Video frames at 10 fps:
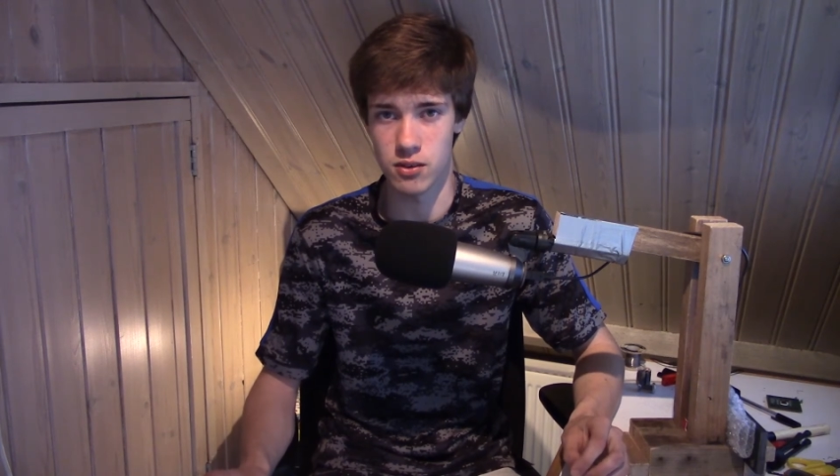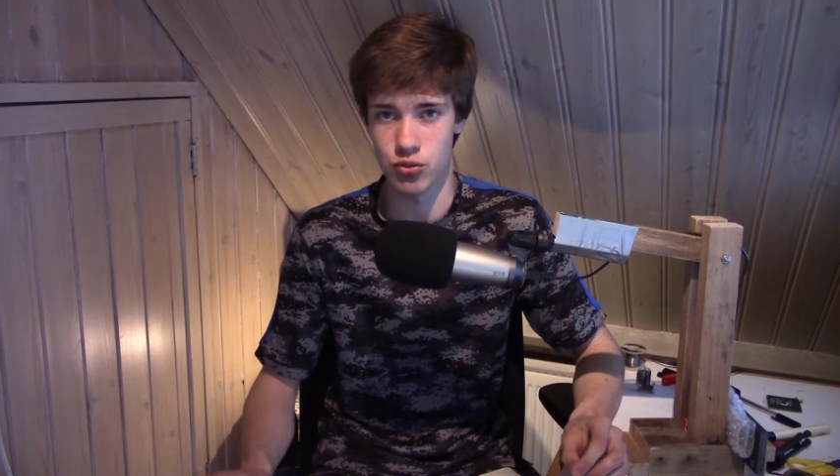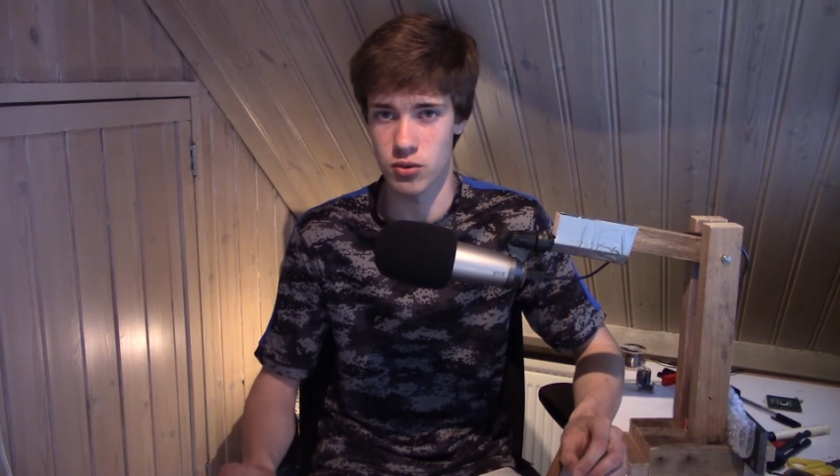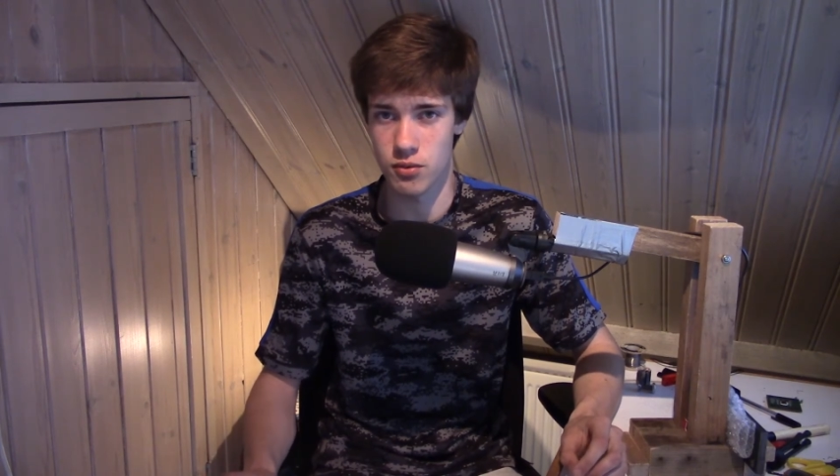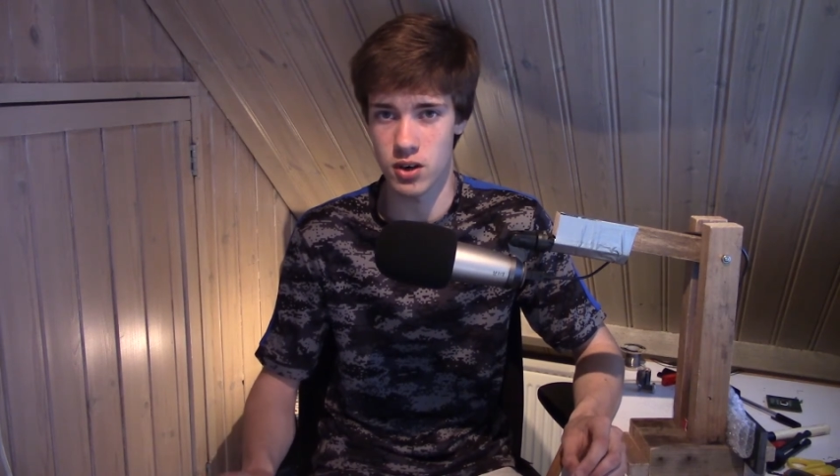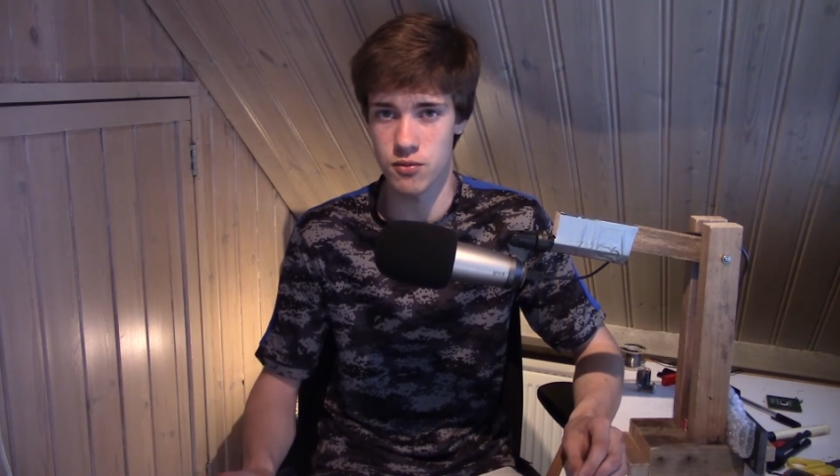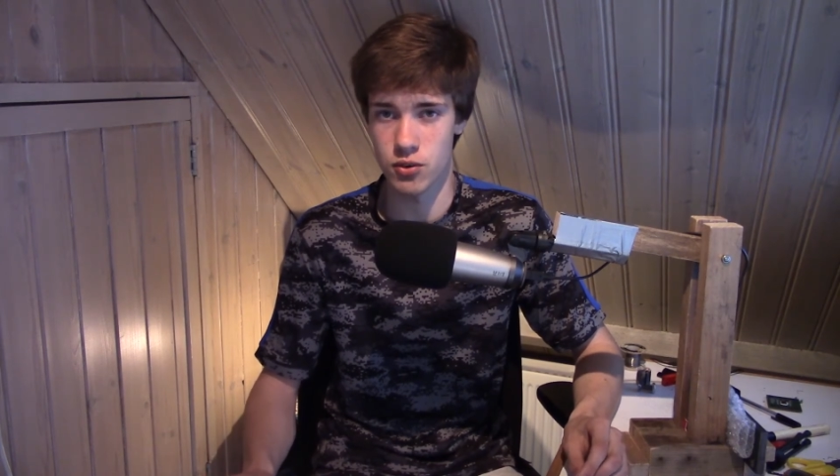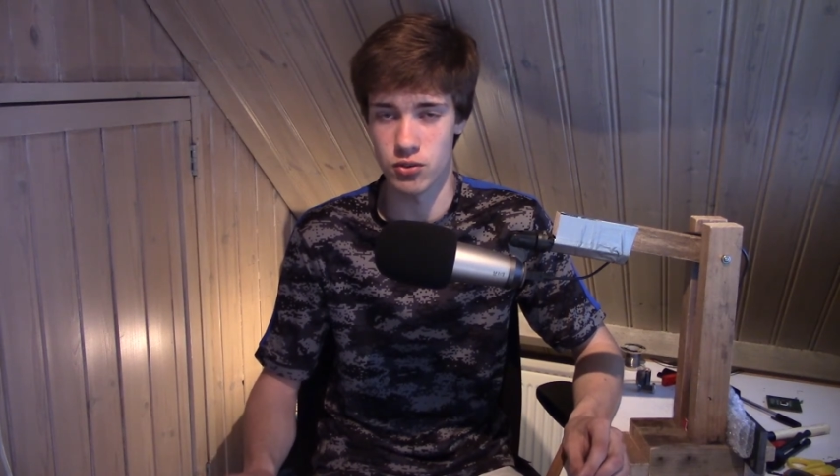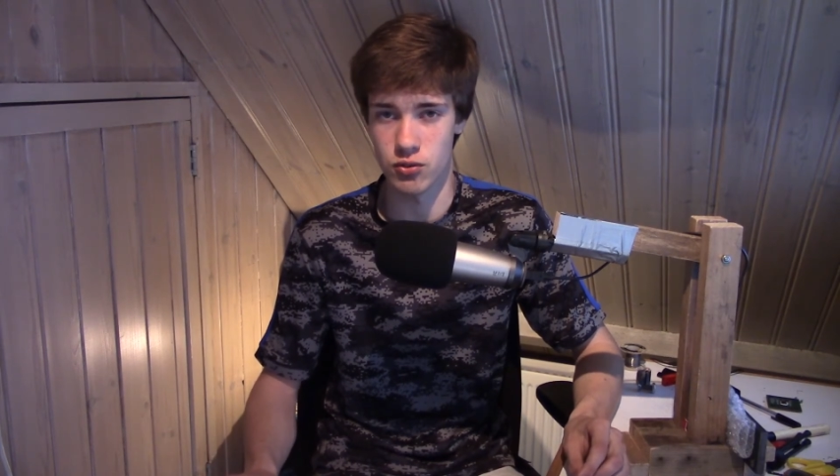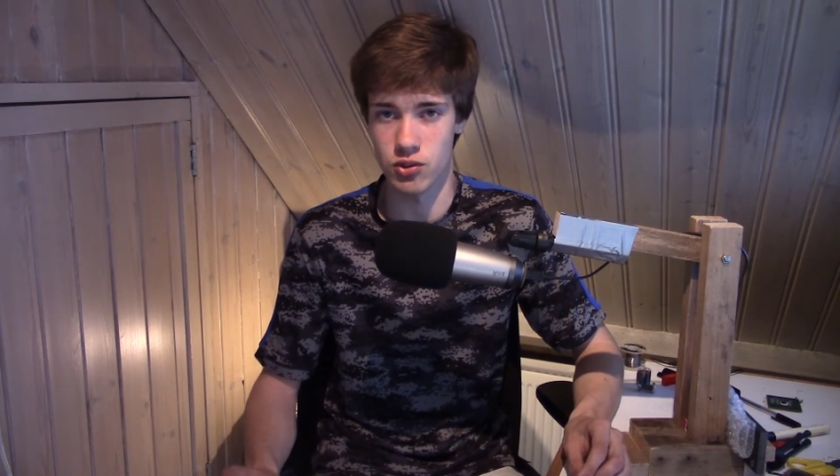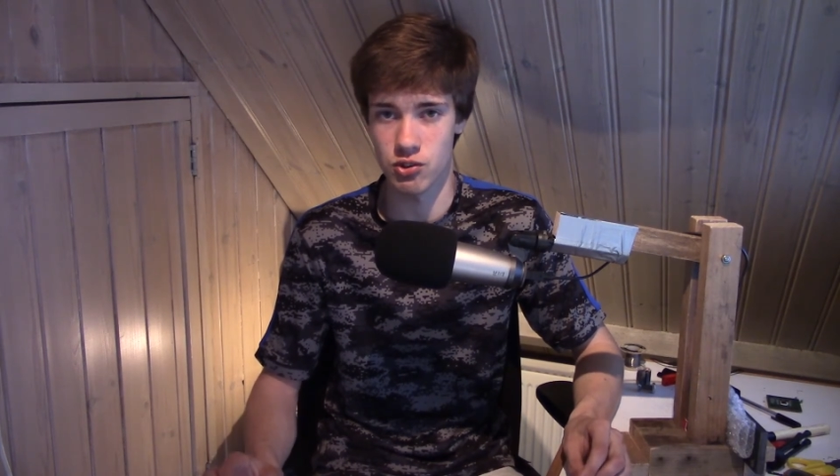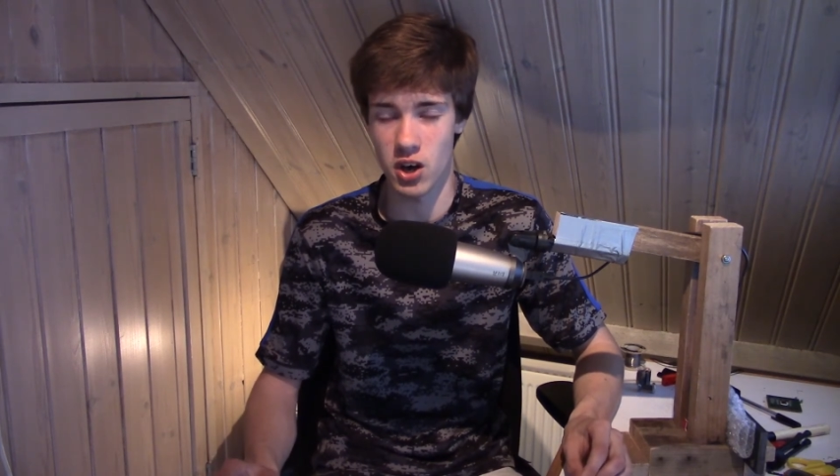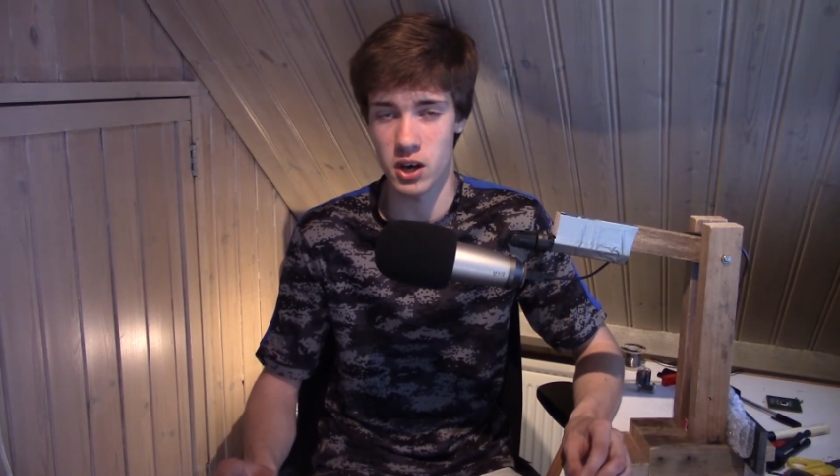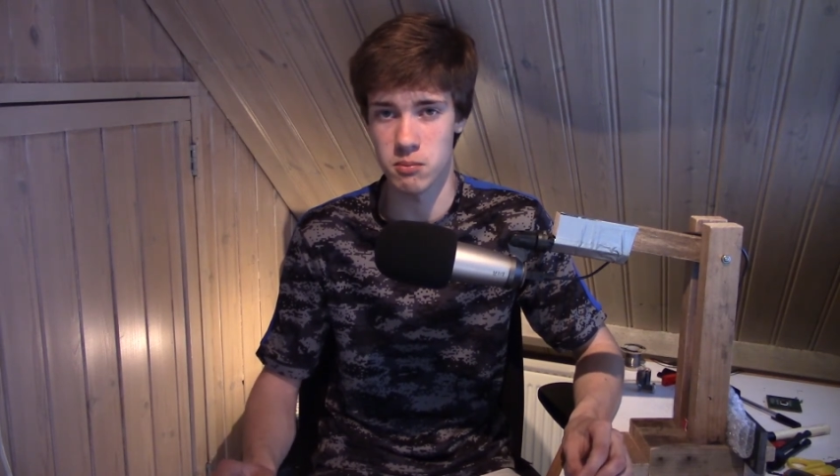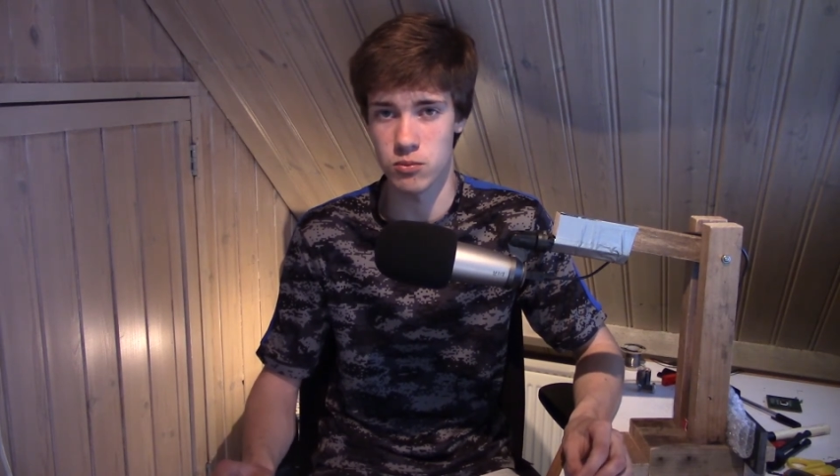So 500
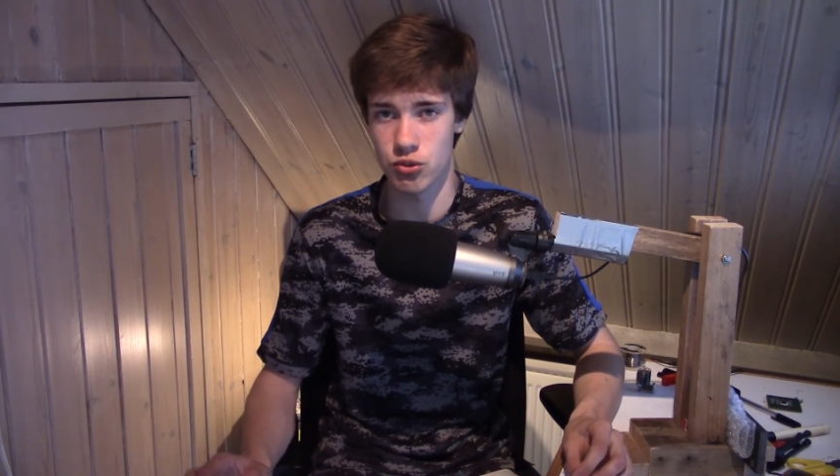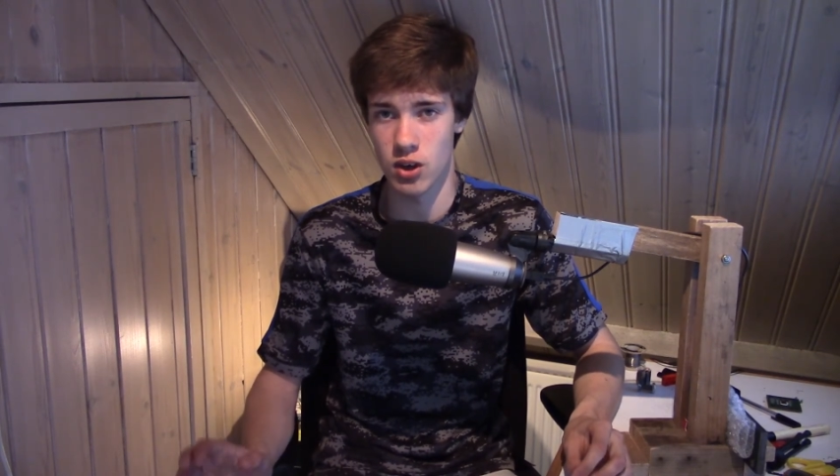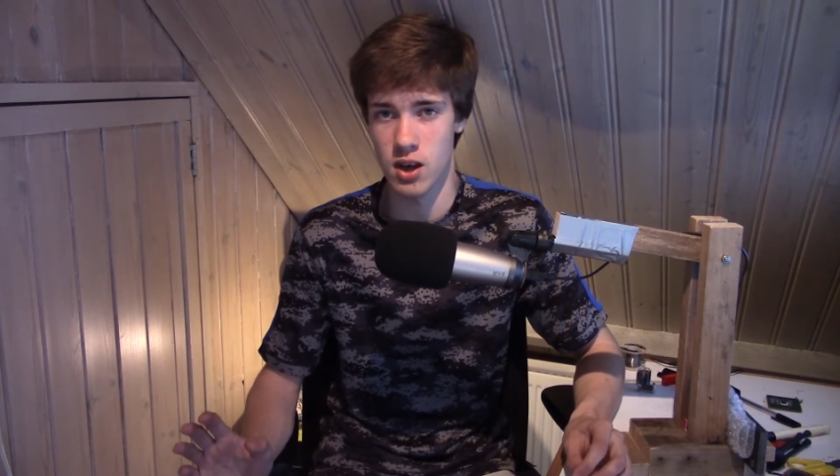times